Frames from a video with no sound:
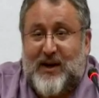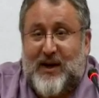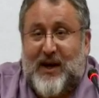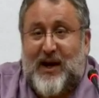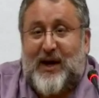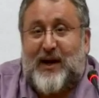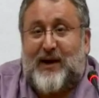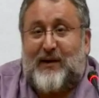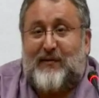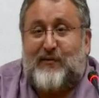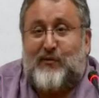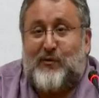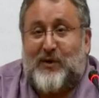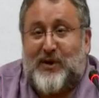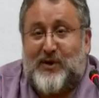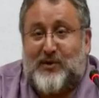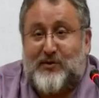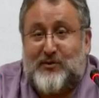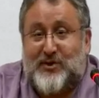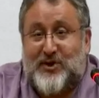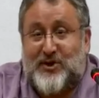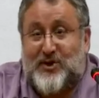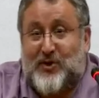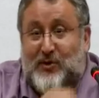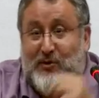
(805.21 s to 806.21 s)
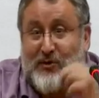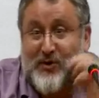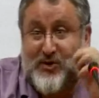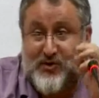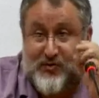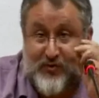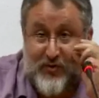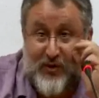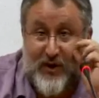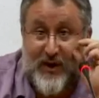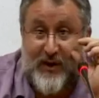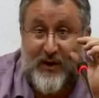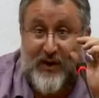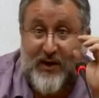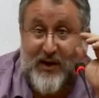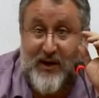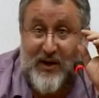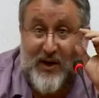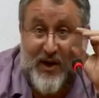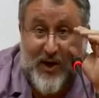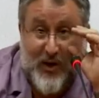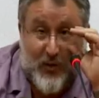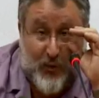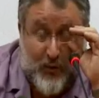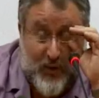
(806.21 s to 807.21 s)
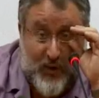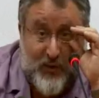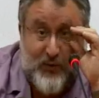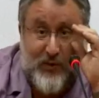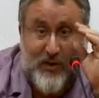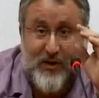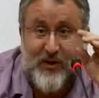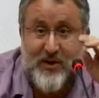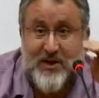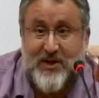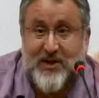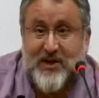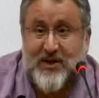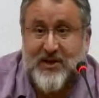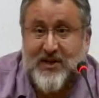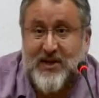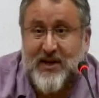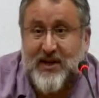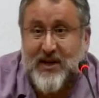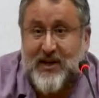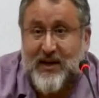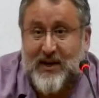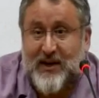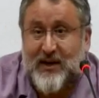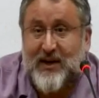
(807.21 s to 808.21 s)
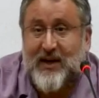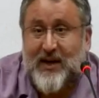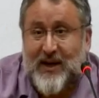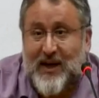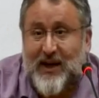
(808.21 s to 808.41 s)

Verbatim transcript: And if we do so adroitly, we will succeed